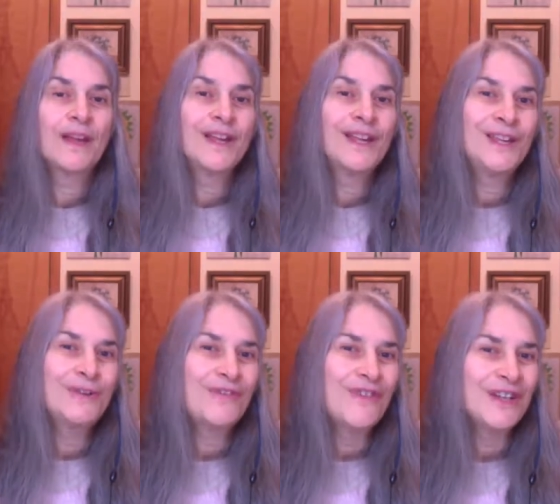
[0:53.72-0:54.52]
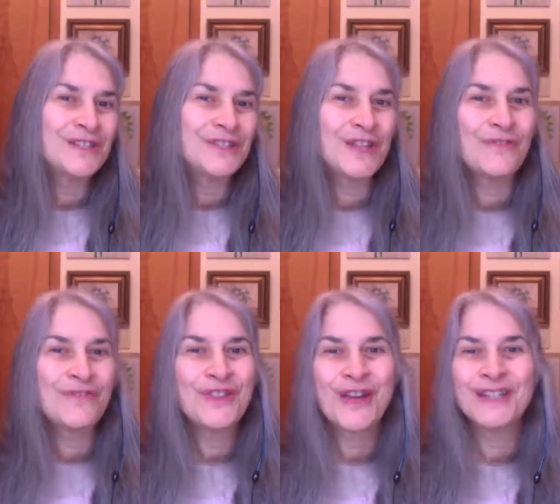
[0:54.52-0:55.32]
you will find yourself
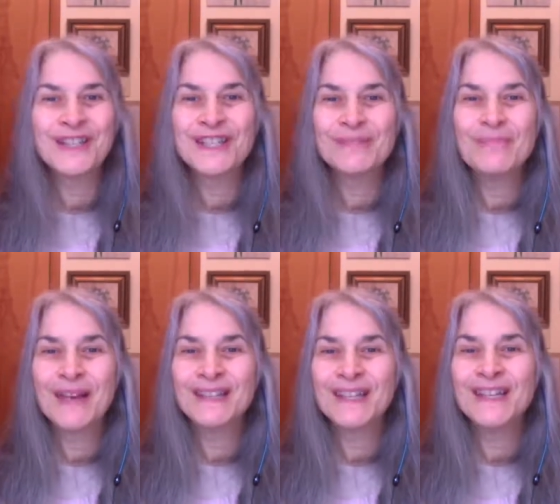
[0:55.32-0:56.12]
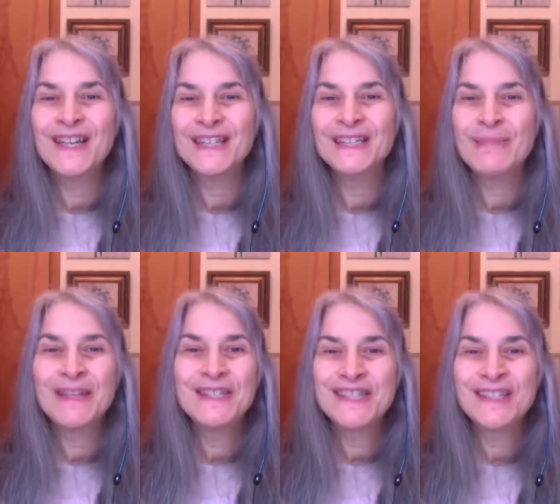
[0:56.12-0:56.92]
with unexpected
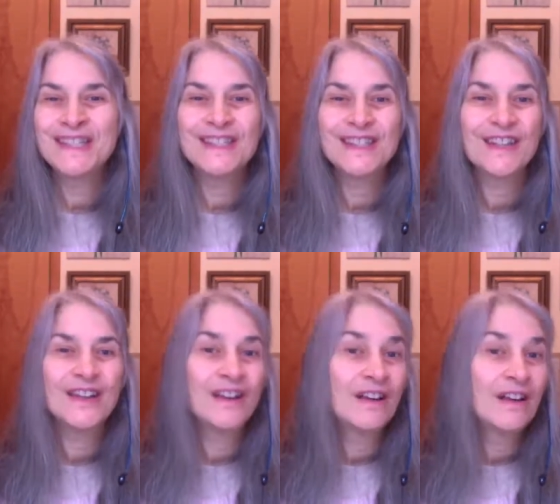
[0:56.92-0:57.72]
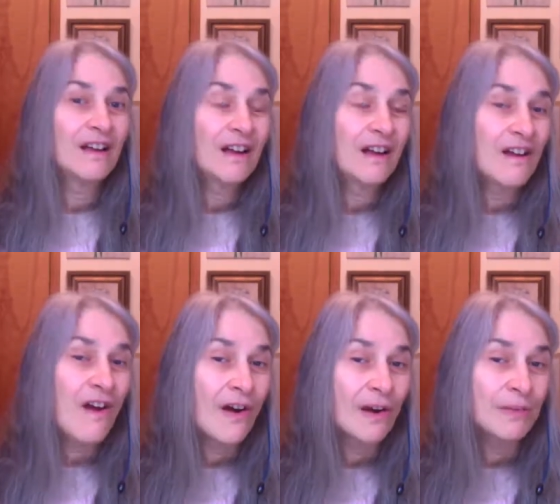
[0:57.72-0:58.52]
expenses. A
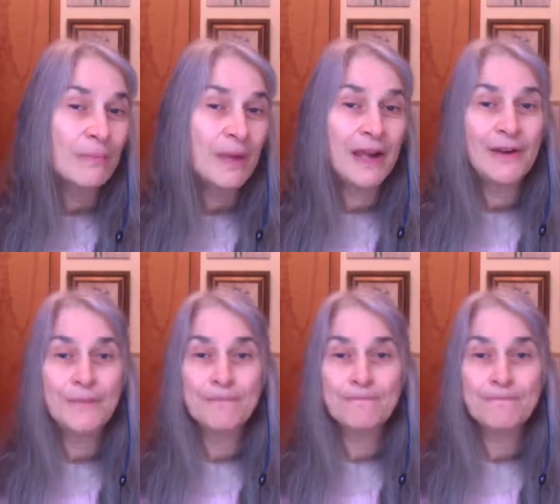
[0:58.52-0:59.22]
car repair,